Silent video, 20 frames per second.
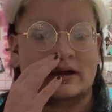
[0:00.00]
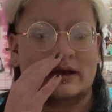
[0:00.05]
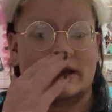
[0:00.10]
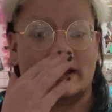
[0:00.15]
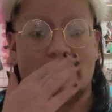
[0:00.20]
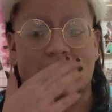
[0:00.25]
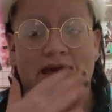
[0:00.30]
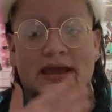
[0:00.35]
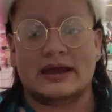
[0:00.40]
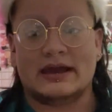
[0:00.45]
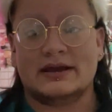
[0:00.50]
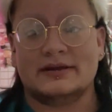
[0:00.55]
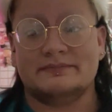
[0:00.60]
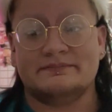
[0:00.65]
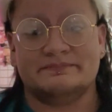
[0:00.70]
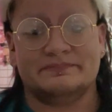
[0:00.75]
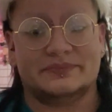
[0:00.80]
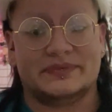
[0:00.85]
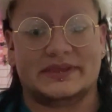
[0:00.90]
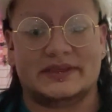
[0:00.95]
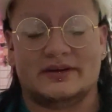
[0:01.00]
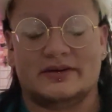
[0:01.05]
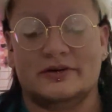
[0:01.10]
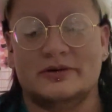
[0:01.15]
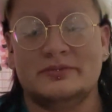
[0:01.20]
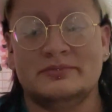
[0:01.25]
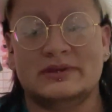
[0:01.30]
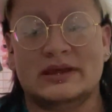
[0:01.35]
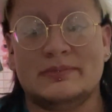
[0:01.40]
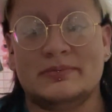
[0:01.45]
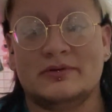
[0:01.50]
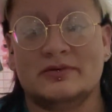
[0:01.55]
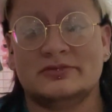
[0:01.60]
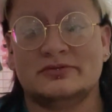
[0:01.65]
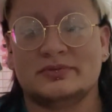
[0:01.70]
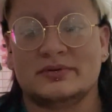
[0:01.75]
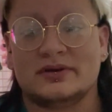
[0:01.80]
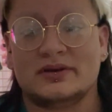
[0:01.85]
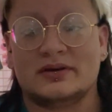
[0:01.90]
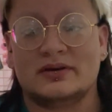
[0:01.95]
And the Home Depots
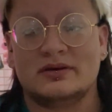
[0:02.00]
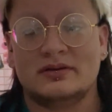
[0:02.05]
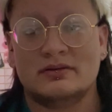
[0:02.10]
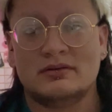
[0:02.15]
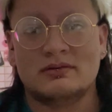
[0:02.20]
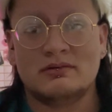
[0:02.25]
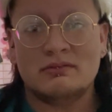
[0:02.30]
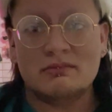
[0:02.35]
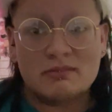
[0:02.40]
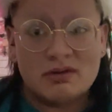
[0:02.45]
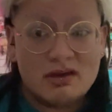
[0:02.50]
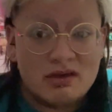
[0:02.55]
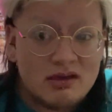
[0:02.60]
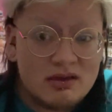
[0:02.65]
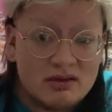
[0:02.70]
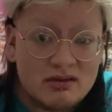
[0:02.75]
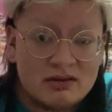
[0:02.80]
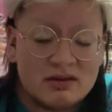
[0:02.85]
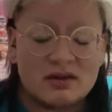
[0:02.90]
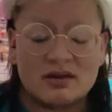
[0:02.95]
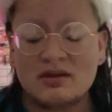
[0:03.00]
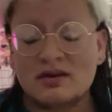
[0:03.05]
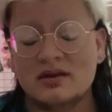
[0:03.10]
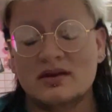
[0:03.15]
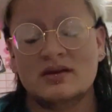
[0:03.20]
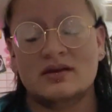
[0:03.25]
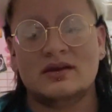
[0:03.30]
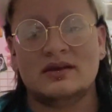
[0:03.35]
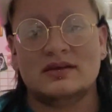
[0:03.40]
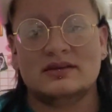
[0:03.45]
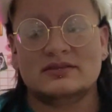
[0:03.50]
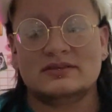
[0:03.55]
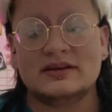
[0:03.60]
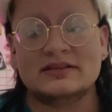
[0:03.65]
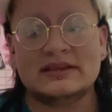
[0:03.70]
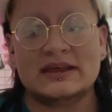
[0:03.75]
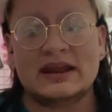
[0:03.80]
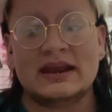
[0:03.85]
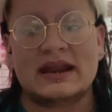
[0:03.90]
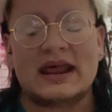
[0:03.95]
were, it's not
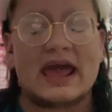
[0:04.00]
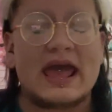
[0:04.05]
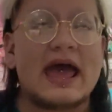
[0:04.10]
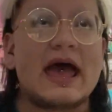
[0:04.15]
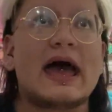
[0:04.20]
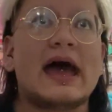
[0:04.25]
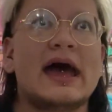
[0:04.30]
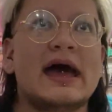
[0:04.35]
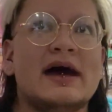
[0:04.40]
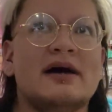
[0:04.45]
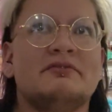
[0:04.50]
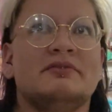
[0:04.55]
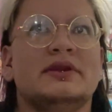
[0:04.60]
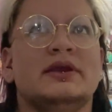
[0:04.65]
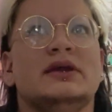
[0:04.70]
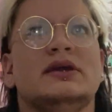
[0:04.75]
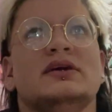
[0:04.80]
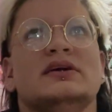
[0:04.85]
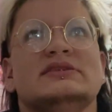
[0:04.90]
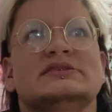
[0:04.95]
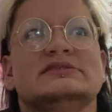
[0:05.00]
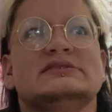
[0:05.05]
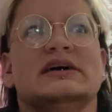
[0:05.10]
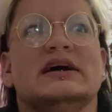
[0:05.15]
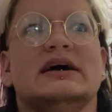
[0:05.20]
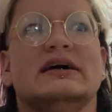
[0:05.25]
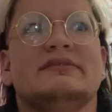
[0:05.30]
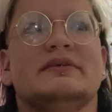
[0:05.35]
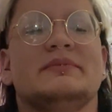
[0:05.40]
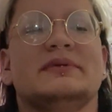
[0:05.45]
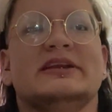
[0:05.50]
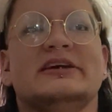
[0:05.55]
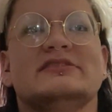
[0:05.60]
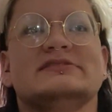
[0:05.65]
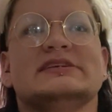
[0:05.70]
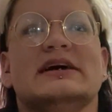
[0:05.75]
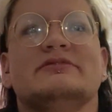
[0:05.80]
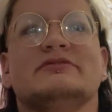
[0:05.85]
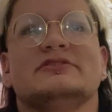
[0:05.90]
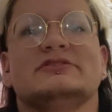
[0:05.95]
they didn't have any good stuff. I mean, I
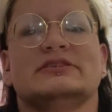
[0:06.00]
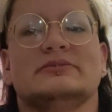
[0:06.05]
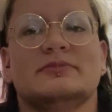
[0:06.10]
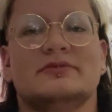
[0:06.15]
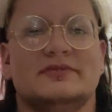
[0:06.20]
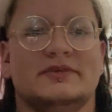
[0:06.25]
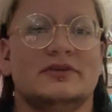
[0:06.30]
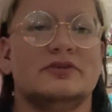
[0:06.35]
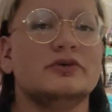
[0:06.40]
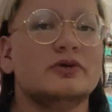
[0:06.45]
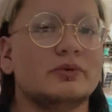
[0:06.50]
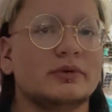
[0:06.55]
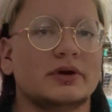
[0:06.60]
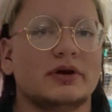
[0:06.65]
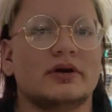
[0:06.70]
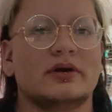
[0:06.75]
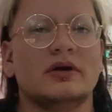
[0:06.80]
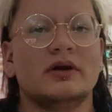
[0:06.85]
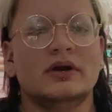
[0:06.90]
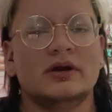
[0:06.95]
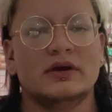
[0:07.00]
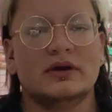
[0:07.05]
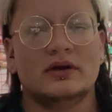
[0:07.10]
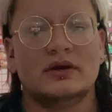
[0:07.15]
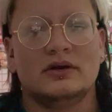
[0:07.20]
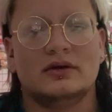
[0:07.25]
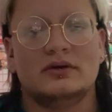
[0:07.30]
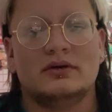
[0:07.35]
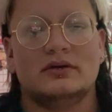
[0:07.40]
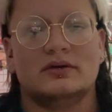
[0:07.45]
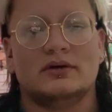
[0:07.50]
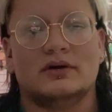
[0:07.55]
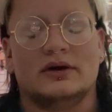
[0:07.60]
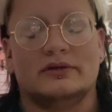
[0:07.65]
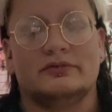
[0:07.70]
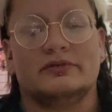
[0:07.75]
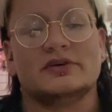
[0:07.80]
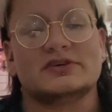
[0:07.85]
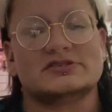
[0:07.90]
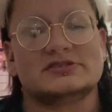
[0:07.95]
was after some of the newer,
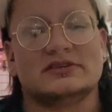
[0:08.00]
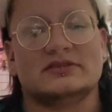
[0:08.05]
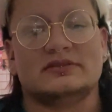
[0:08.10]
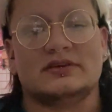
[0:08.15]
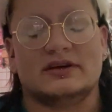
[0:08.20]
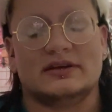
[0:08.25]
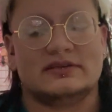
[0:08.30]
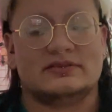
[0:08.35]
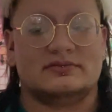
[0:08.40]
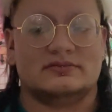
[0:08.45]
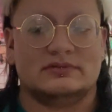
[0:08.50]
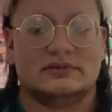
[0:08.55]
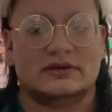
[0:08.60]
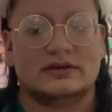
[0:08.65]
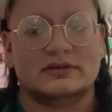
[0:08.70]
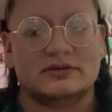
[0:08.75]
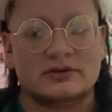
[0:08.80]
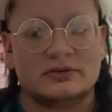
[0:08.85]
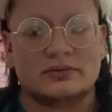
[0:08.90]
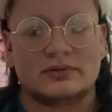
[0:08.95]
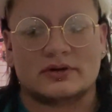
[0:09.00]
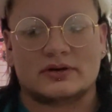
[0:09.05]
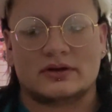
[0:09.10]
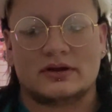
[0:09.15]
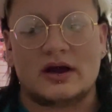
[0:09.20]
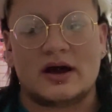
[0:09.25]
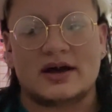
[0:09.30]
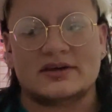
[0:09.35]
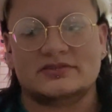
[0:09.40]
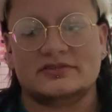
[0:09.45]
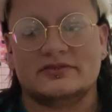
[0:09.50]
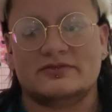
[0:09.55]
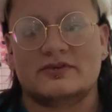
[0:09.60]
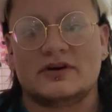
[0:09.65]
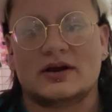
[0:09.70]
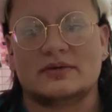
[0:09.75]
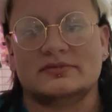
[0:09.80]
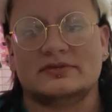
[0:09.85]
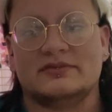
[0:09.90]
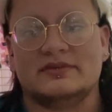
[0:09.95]
unfortunately, the newer Costa
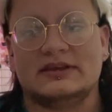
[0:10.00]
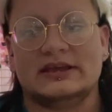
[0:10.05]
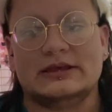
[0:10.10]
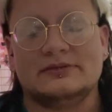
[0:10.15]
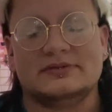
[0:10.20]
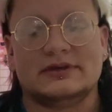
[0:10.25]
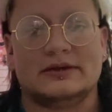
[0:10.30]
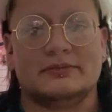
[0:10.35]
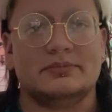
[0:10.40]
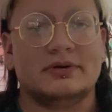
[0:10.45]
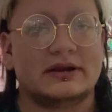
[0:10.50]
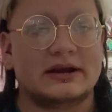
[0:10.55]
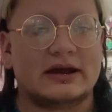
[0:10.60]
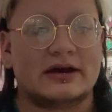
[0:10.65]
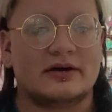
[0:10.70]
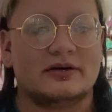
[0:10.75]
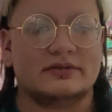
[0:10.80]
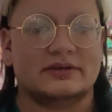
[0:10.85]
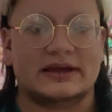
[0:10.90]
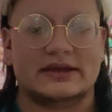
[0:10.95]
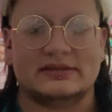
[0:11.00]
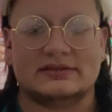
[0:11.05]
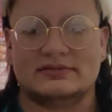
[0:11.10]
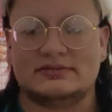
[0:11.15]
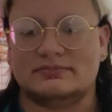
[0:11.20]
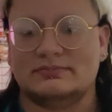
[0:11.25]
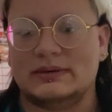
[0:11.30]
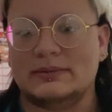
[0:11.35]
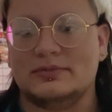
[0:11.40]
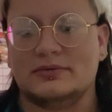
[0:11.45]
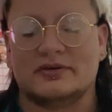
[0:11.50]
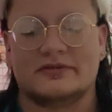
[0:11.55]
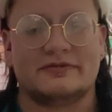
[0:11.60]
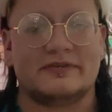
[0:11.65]
Farms that keeps getting put out. Like, people are